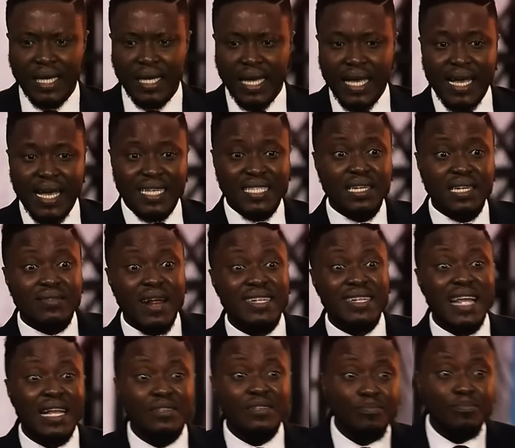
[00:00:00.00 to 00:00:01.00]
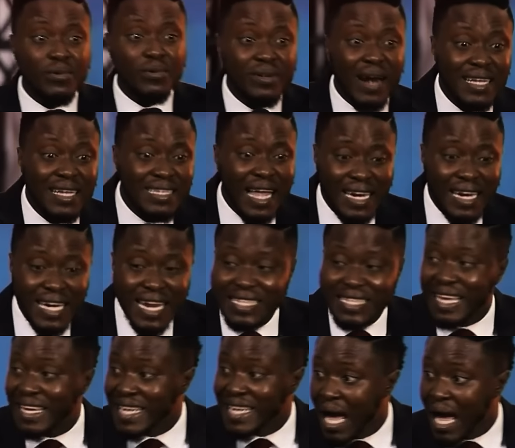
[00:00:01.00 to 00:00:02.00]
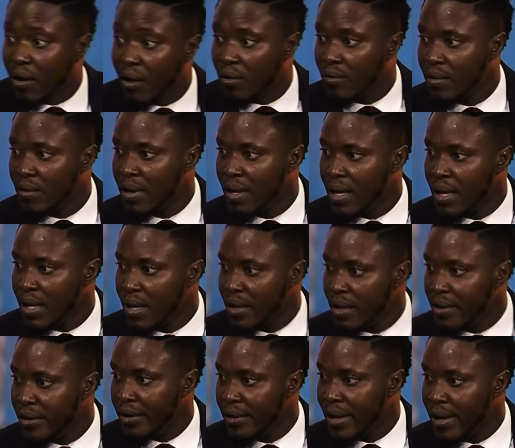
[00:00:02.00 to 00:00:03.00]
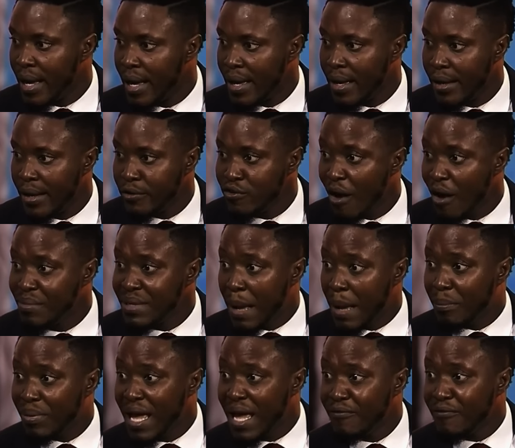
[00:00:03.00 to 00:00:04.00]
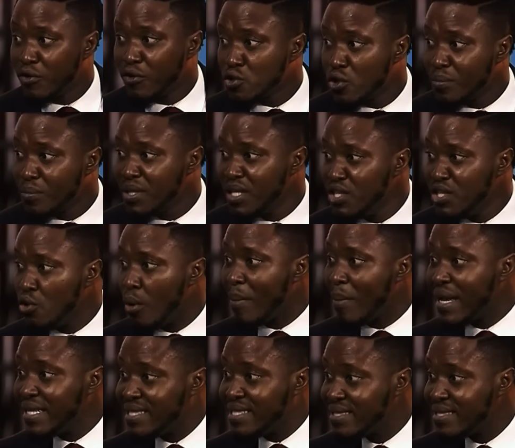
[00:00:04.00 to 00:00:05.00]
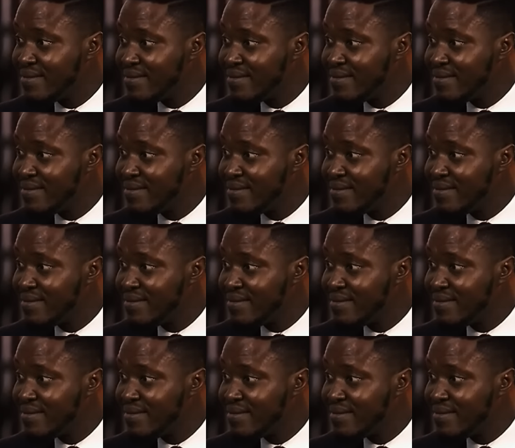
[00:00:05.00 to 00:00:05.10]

He can say, write that letter now. You have been applying for something in your mind.